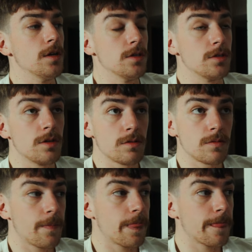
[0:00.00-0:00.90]

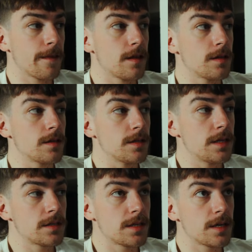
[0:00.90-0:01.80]
So
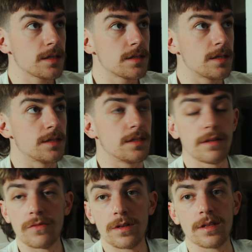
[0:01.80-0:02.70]
This text is
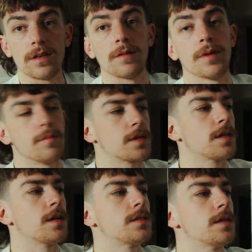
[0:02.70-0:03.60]
different than our Bomba
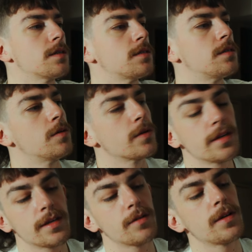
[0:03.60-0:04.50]
Clot text. We're
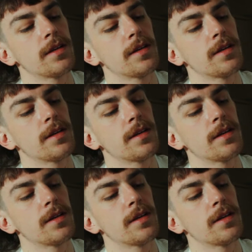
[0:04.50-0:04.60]
gonna get rid